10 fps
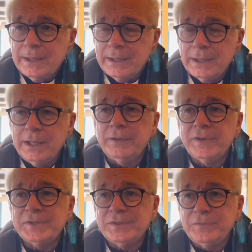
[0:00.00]
Love
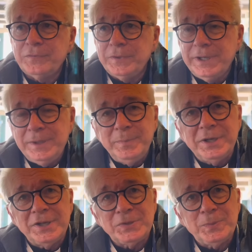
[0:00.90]
isn't free
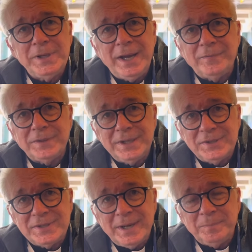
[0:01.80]
because we have to
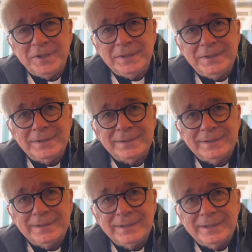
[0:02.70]
accept it.
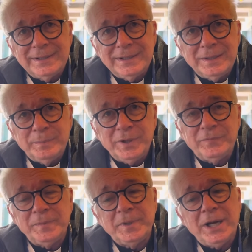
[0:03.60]
But
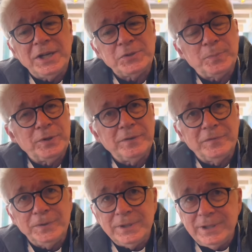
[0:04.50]
from God's point of
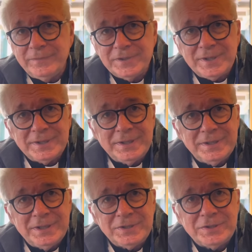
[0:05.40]
view, love is
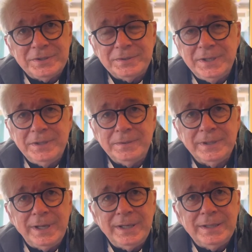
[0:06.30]
unconditional. He
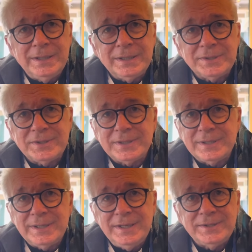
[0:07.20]
created us.
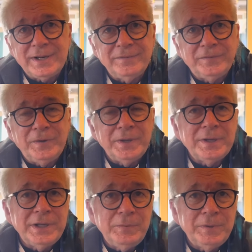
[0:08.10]
Mm-hmm. He's our
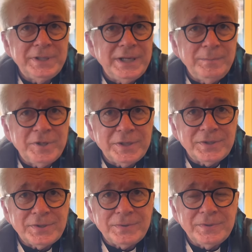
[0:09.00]
Father. He redeemed
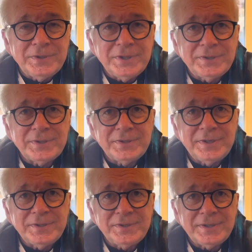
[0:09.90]
us through Jesus,
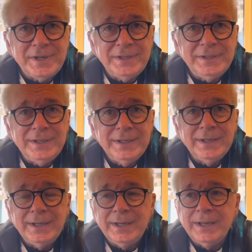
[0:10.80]
His Son.
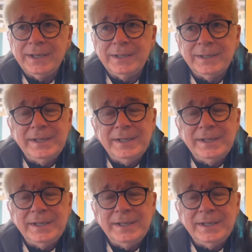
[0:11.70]
Mm-hmm.